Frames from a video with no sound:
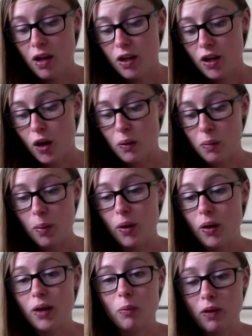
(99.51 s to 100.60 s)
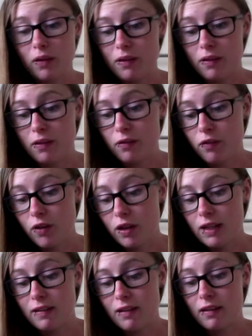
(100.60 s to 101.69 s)
going by what it says at the front,
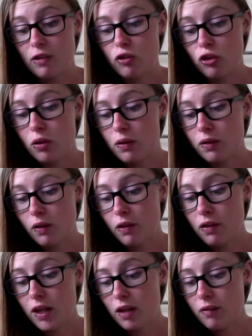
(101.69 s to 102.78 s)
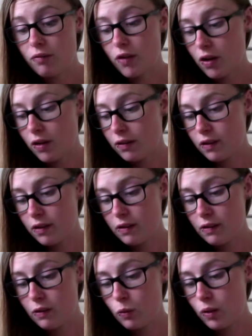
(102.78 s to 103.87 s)
it says the jokes are thick and fast in this
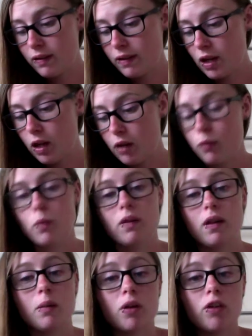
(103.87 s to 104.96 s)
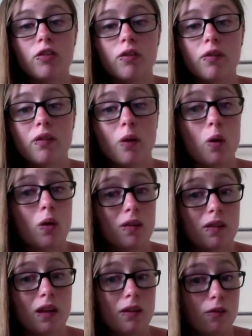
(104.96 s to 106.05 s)
noisy, colourful celebration of socks.
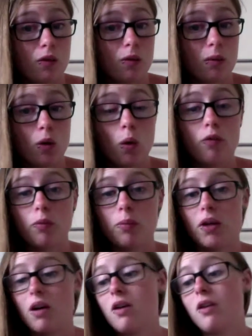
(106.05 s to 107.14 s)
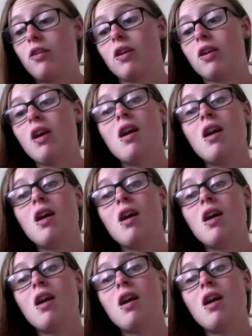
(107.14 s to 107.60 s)
That's from a quote from The Guardian.